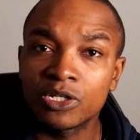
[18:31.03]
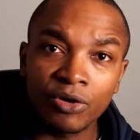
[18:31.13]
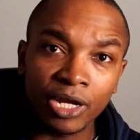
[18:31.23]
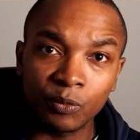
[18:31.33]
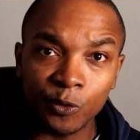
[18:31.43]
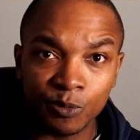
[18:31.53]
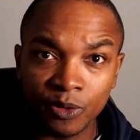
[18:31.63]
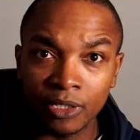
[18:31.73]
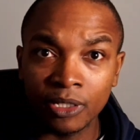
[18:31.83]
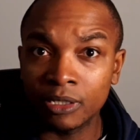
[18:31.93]
racket, which would be
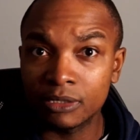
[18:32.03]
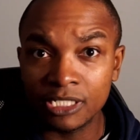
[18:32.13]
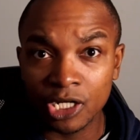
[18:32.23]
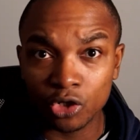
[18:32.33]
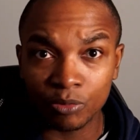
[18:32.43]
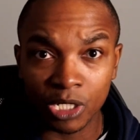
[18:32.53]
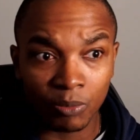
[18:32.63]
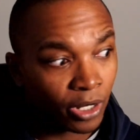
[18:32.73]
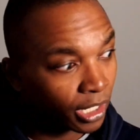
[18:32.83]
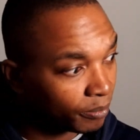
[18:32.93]
a teardrop shape
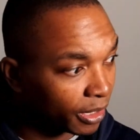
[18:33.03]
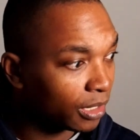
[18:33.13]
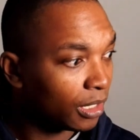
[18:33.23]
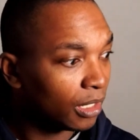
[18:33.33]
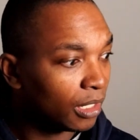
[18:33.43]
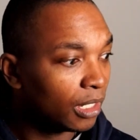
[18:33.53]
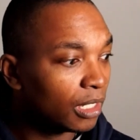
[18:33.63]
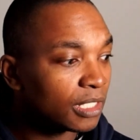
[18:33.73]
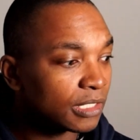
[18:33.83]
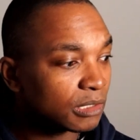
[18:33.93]
racket. But
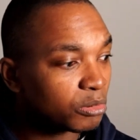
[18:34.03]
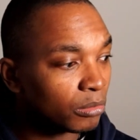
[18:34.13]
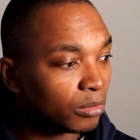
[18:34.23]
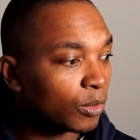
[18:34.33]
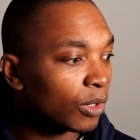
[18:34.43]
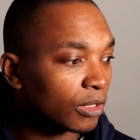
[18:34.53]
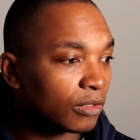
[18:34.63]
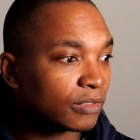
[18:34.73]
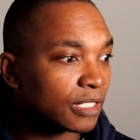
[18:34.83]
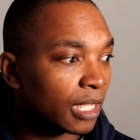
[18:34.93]
this is probably one of the
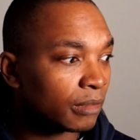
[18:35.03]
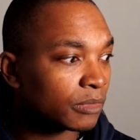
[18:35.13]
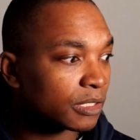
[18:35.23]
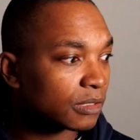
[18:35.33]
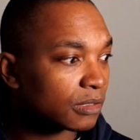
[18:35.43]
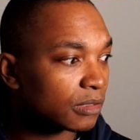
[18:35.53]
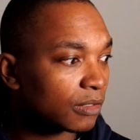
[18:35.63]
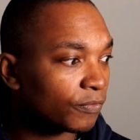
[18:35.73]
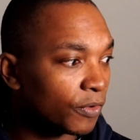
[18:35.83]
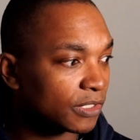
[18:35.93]

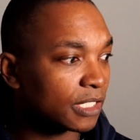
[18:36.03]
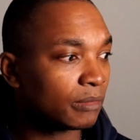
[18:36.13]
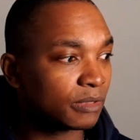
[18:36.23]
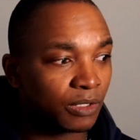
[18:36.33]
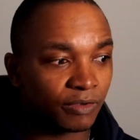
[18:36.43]
first times that I've